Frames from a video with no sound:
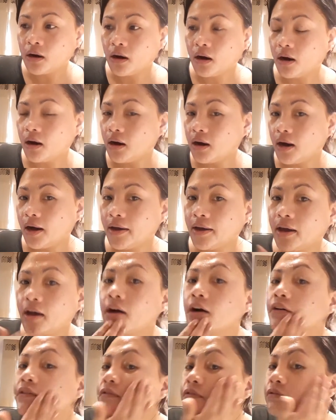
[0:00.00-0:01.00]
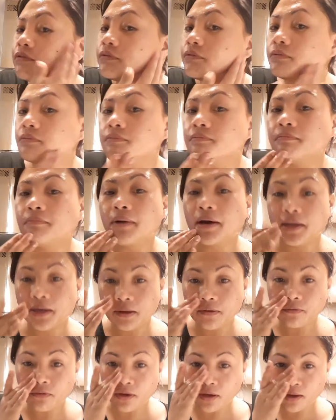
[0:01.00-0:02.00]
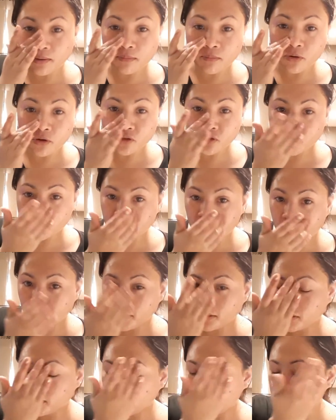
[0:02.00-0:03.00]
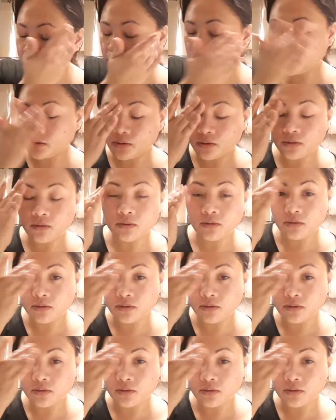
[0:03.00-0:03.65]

uh, I have my Nivea moisturizer so